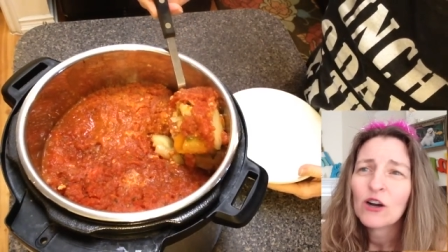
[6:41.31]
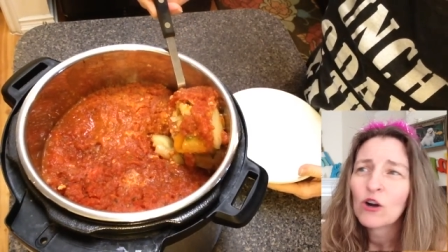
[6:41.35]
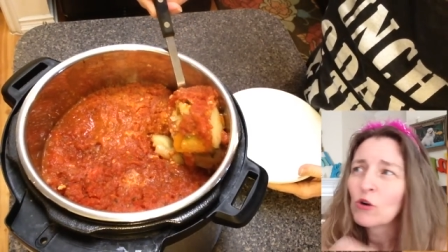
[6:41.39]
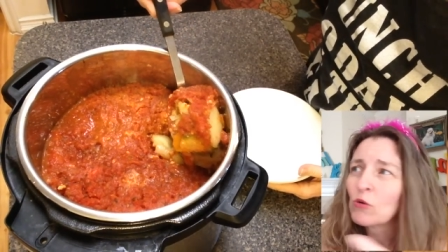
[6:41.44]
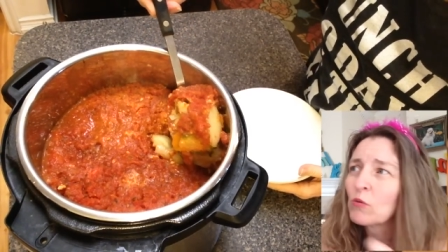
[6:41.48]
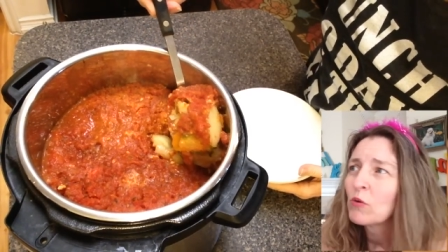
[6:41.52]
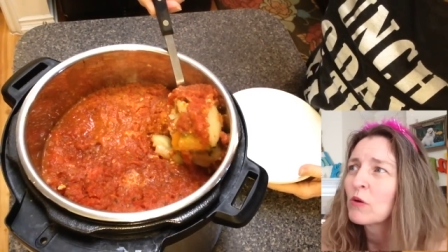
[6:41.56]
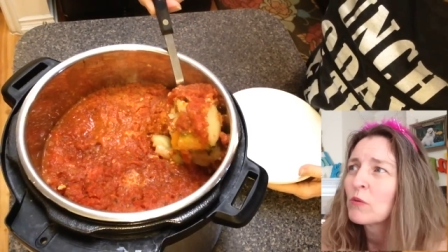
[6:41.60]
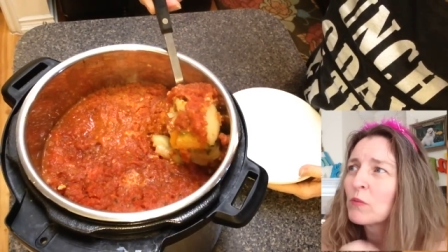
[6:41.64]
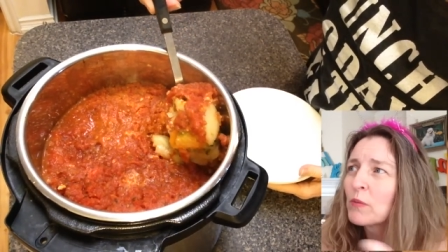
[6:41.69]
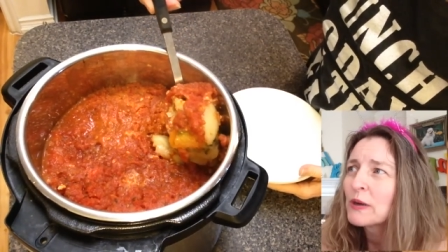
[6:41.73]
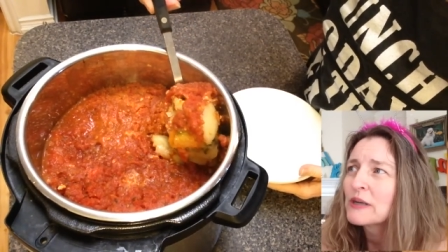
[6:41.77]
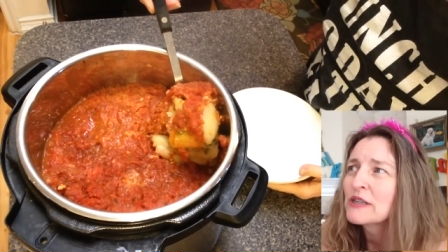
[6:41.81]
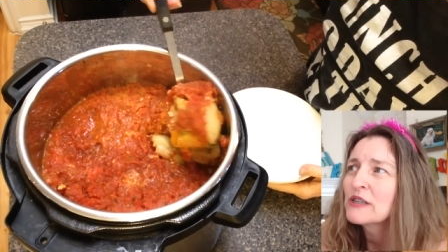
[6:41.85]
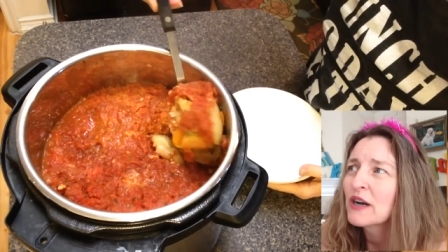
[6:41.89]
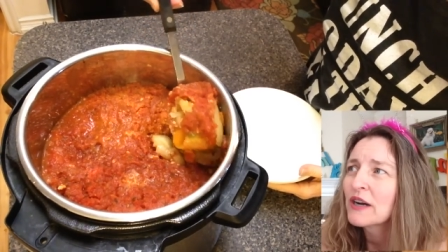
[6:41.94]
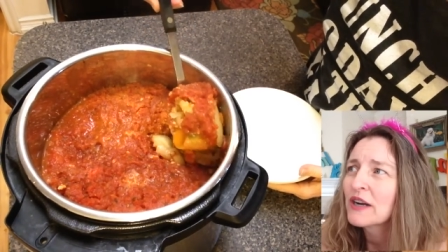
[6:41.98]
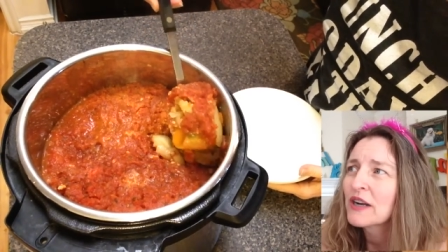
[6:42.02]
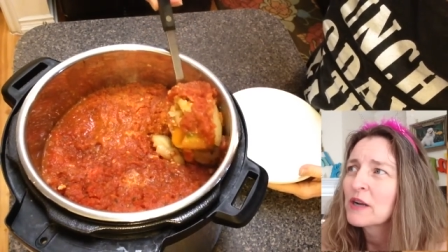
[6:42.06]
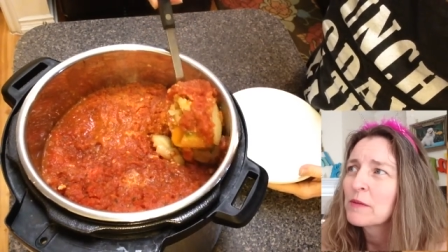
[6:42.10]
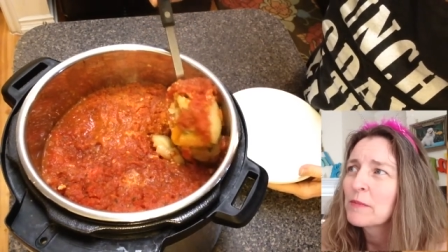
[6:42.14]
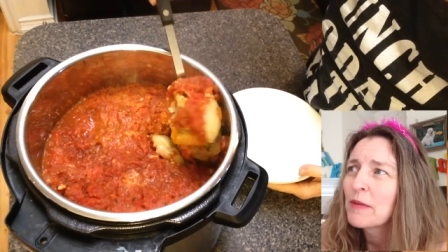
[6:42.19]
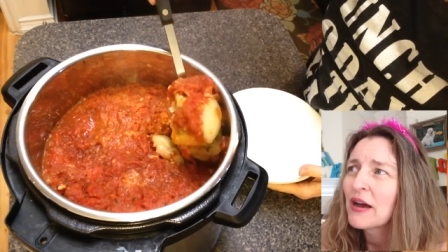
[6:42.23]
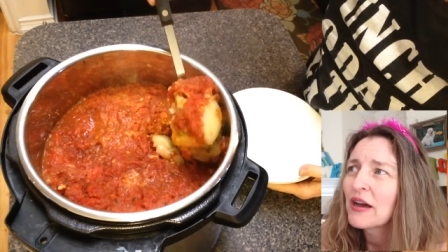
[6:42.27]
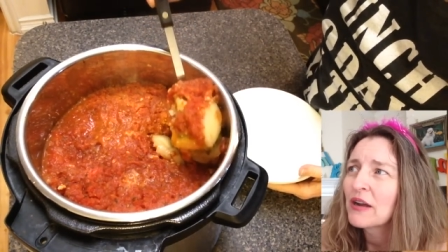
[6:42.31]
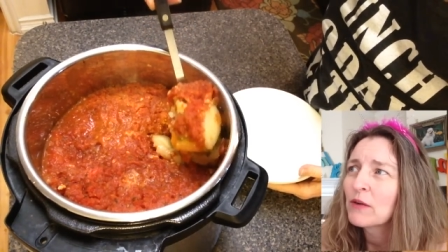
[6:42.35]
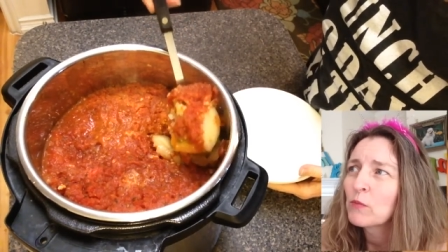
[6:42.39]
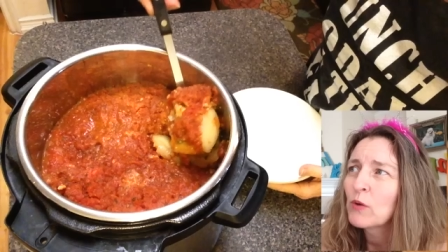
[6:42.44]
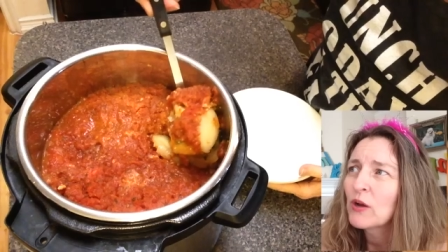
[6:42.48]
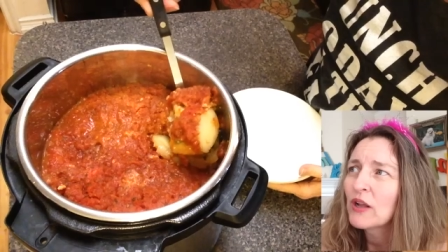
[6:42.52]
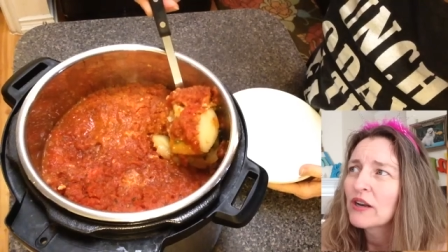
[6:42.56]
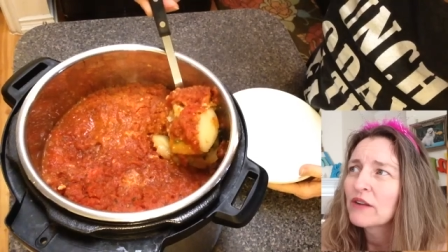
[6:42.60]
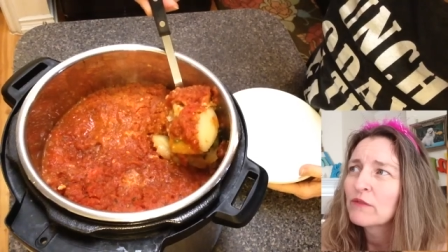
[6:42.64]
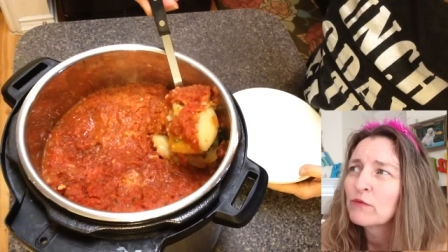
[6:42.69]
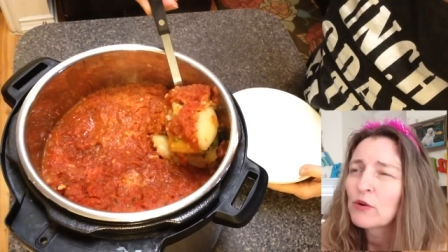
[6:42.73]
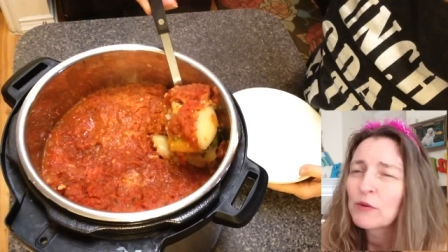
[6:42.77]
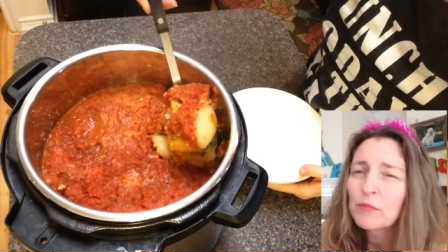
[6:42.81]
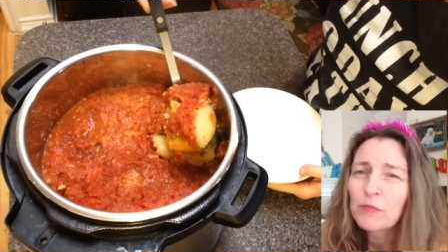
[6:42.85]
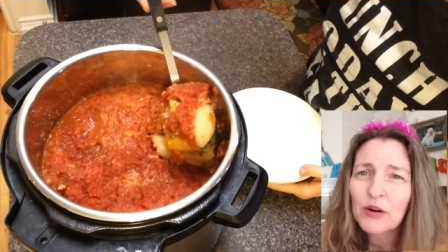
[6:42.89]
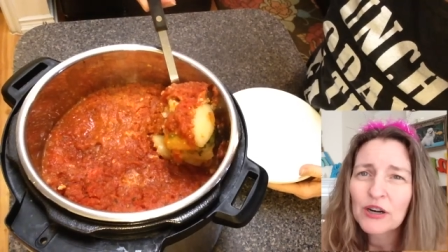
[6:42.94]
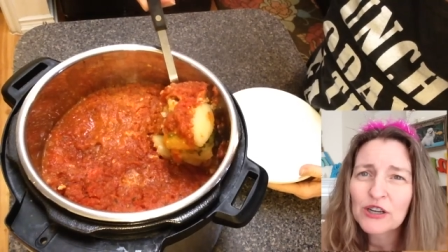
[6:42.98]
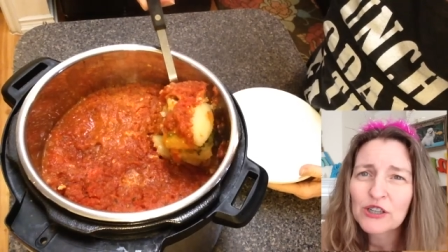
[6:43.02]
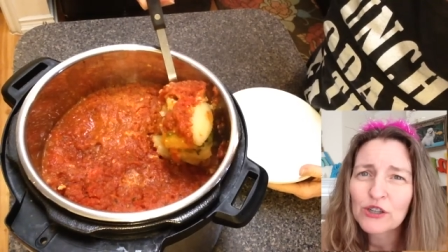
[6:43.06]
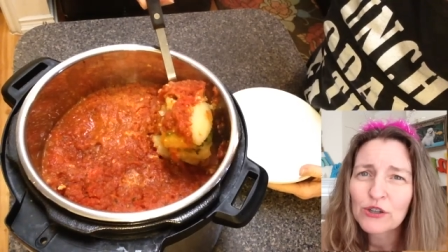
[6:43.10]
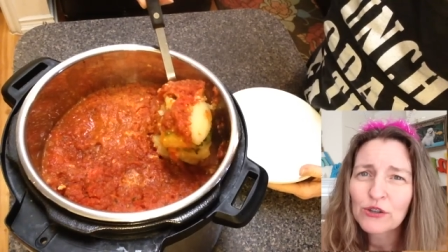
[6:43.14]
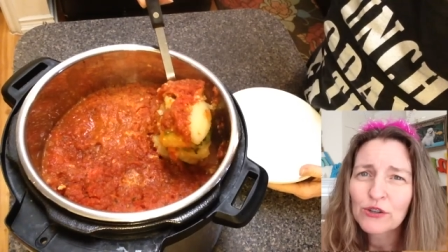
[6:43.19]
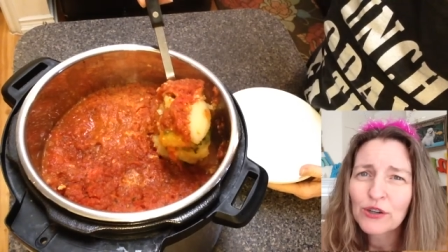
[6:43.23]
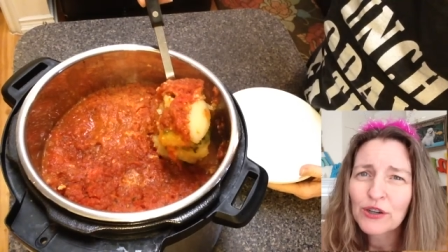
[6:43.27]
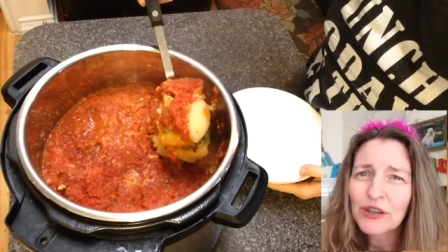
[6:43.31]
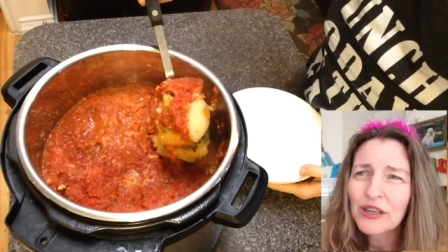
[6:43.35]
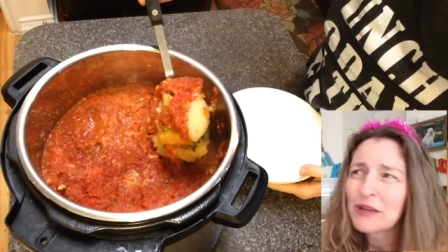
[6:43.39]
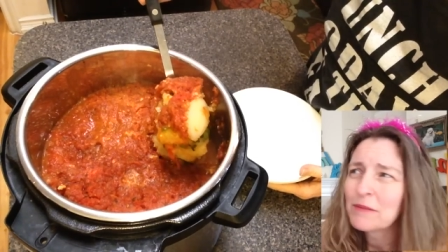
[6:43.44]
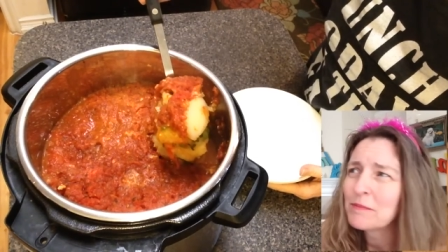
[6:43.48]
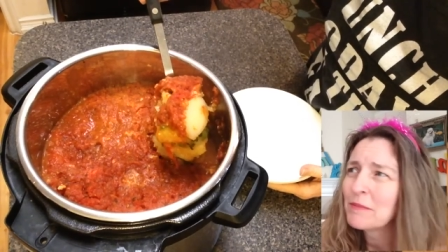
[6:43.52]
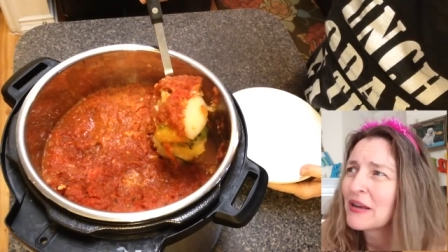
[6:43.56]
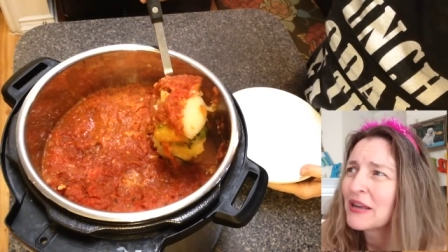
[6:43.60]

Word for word: or weren't we talking about, well, if we pressure cook it,